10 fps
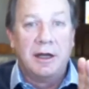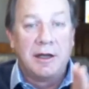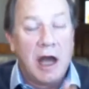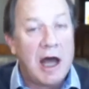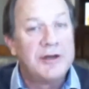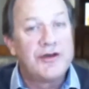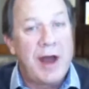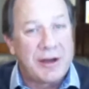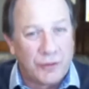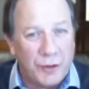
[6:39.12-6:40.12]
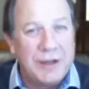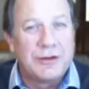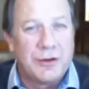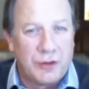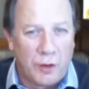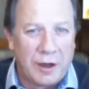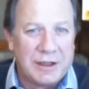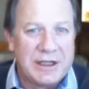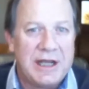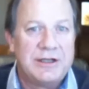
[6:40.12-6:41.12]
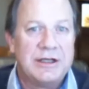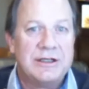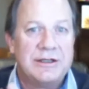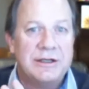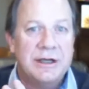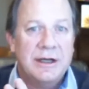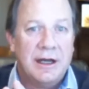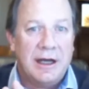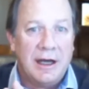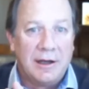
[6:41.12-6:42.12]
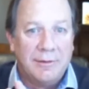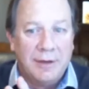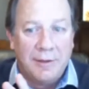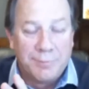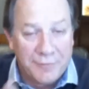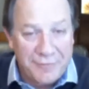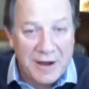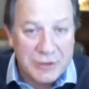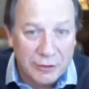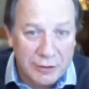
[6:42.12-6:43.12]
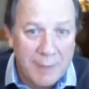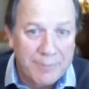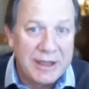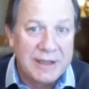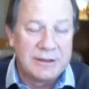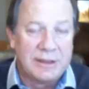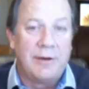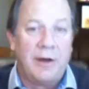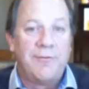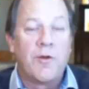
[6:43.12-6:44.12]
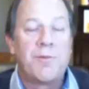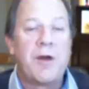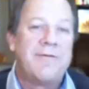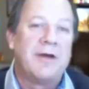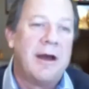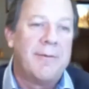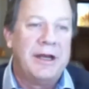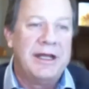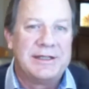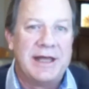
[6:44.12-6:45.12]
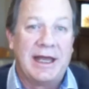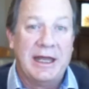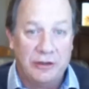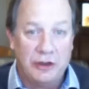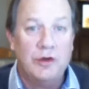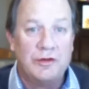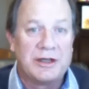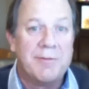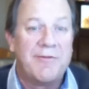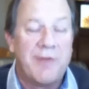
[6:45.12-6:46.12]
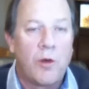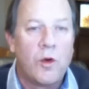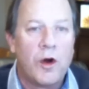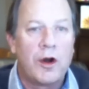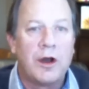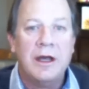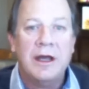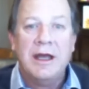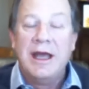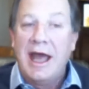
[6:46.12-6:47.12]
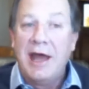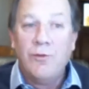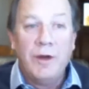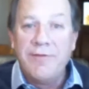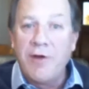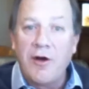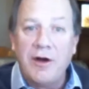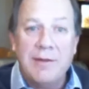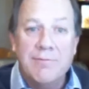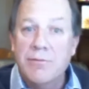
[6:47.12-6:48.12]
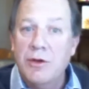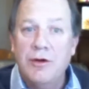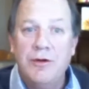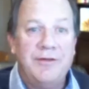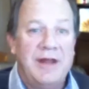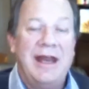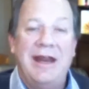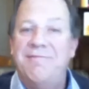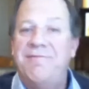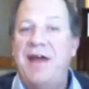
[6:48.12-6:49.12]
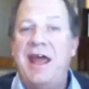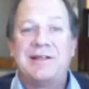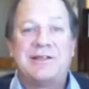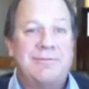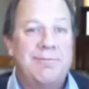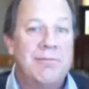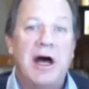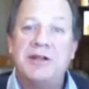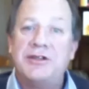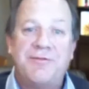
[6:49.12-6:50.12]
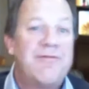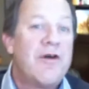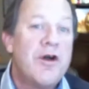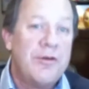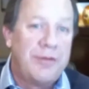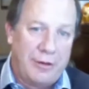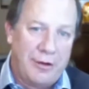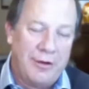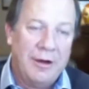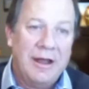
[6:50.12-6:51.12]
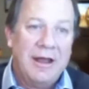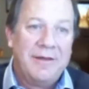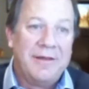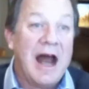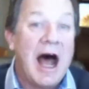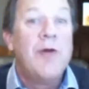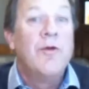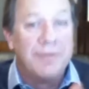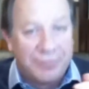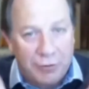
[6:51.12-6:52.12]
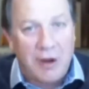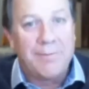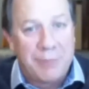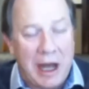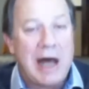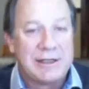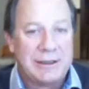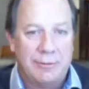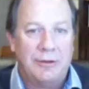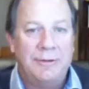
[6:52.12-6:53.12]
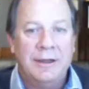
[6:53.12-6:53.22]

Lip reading: contract research organizations, professional companies, for-profit companies that can do some of our work. And we've already moved and advanced much further than I would have thought possible.